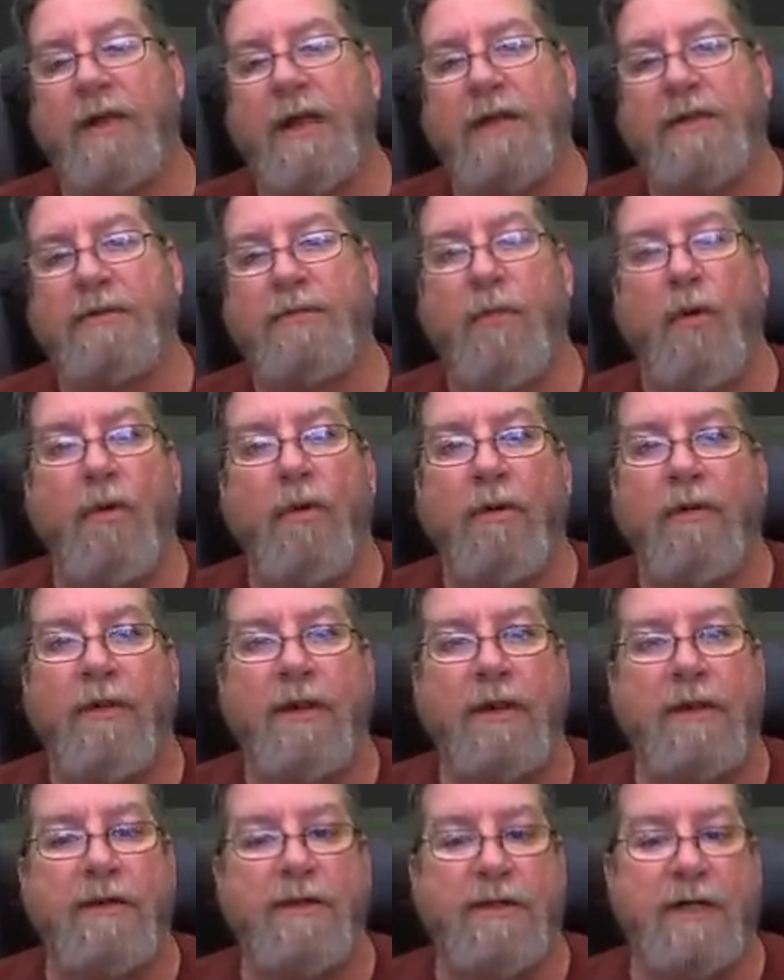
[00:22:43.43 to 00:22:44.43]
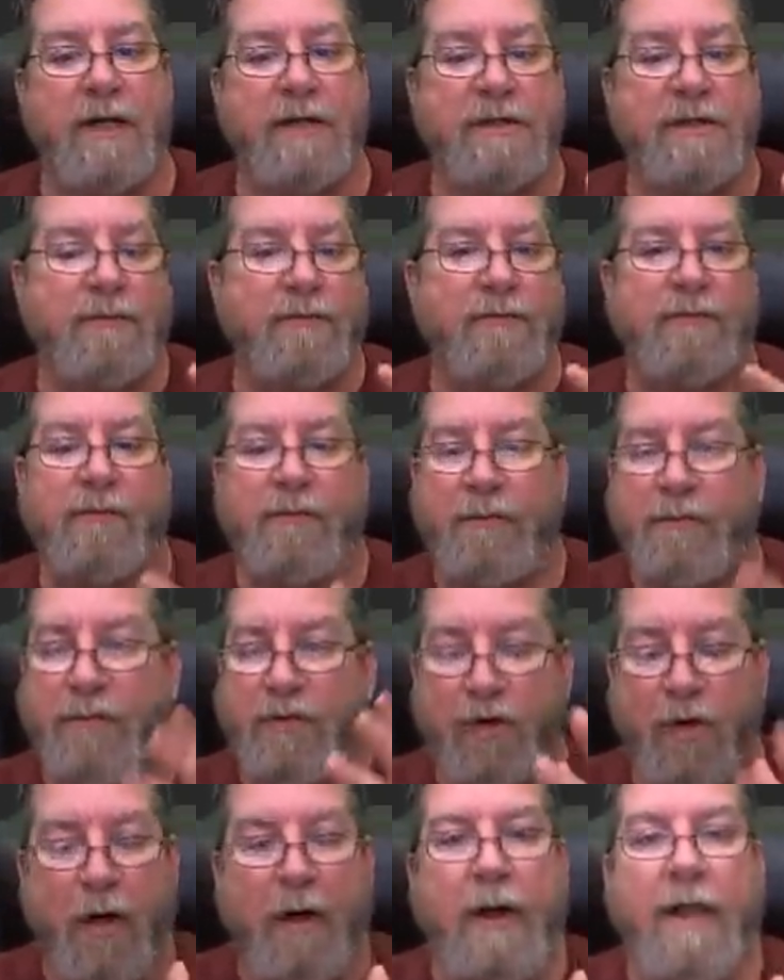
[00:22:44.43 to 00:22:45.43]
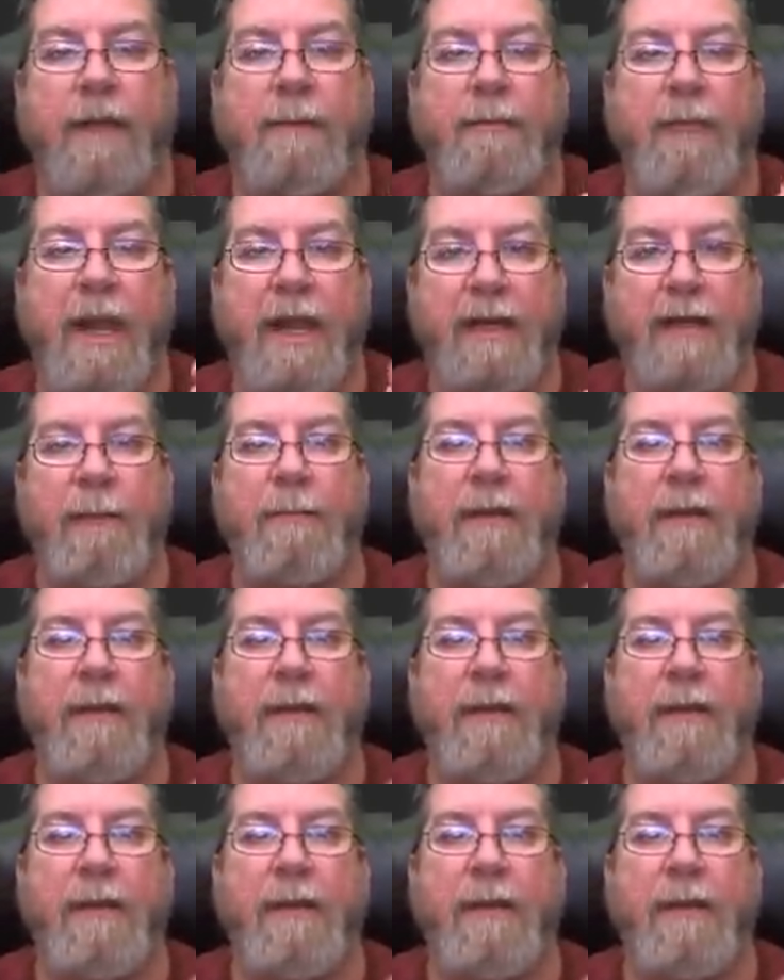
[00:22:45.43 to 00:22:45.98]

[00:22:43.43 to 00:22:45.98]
that's more than just drawing and painting